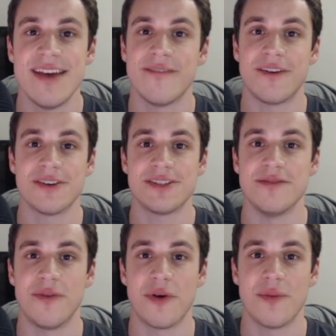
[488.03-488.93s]
First and
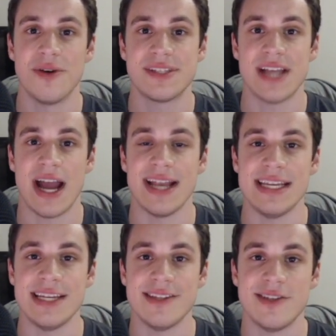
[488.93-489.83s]
foremost, I
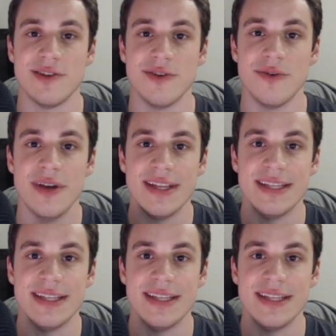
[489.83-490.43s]
need to